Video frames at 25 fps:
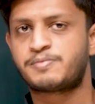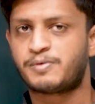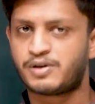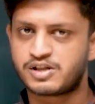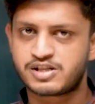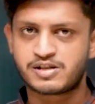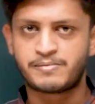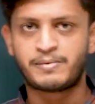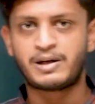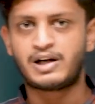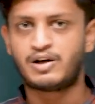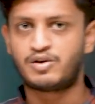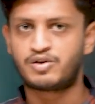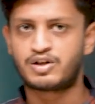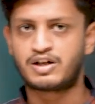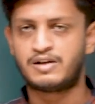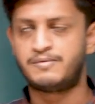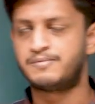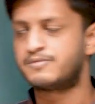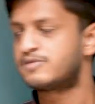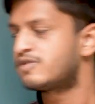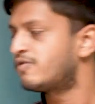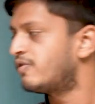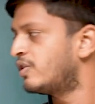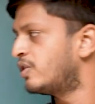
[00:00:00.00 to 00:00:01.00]
possible
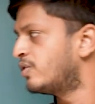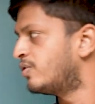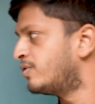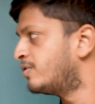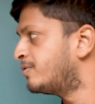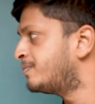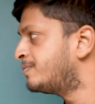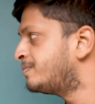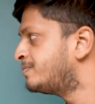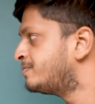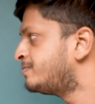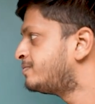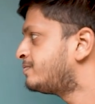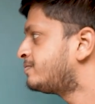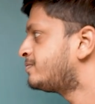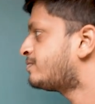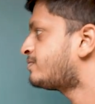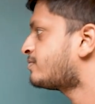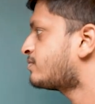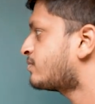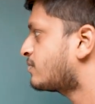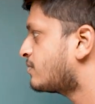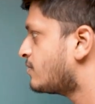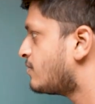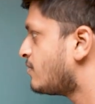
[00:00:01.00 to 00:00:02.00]
outcomes, we know.
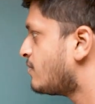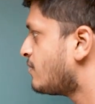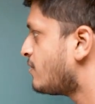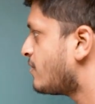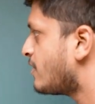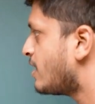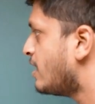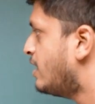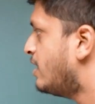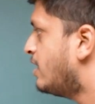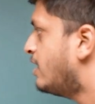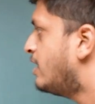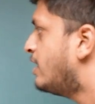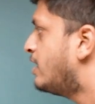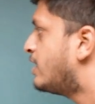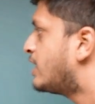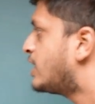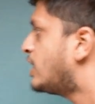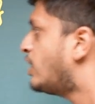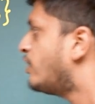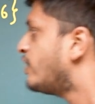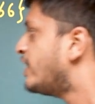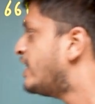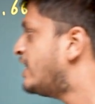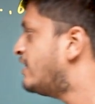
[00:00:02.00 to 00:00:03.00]

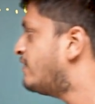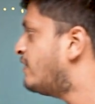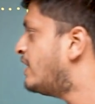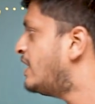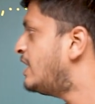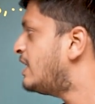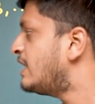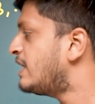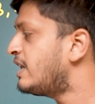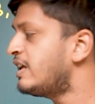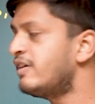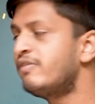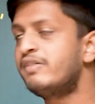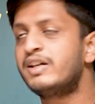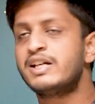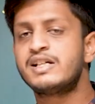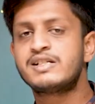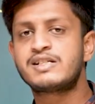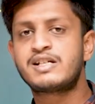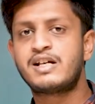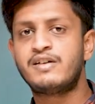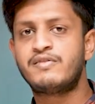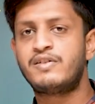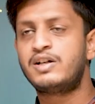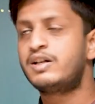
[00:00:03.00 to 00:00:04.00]
Now event E1
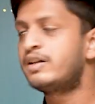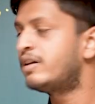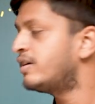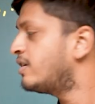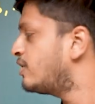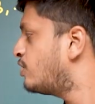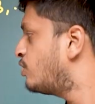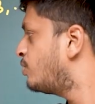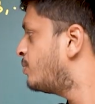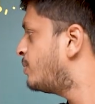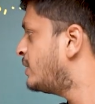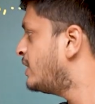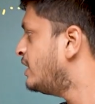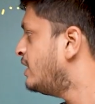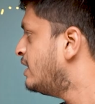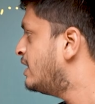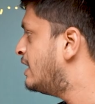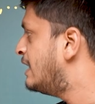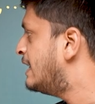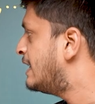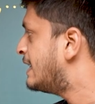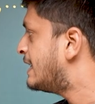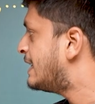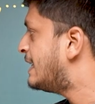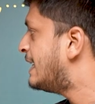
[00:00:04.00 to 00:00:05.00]
is given to
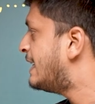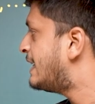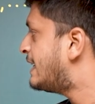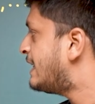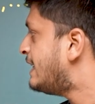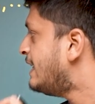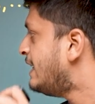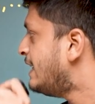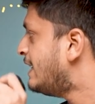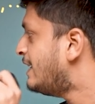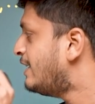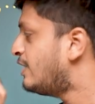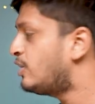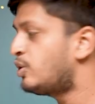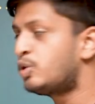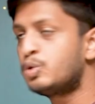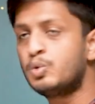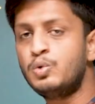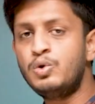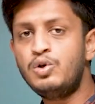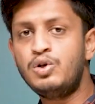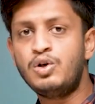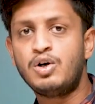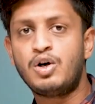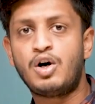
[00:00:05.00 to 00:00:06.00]
be getting a
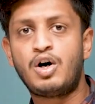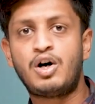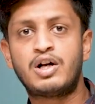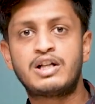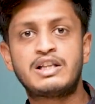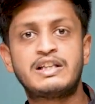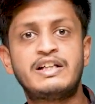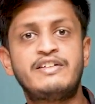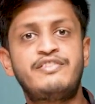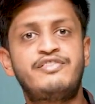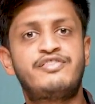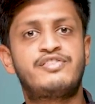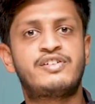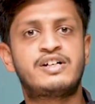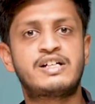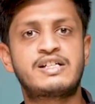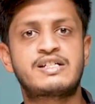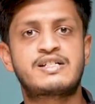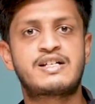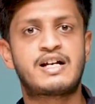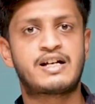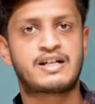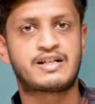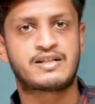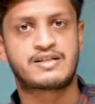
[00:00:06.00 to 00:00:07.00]
2 on the
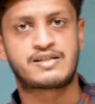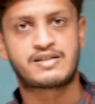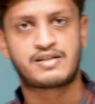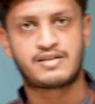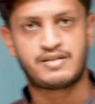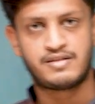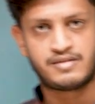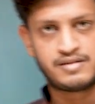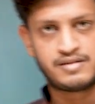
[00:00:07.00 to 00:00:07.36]
first dice.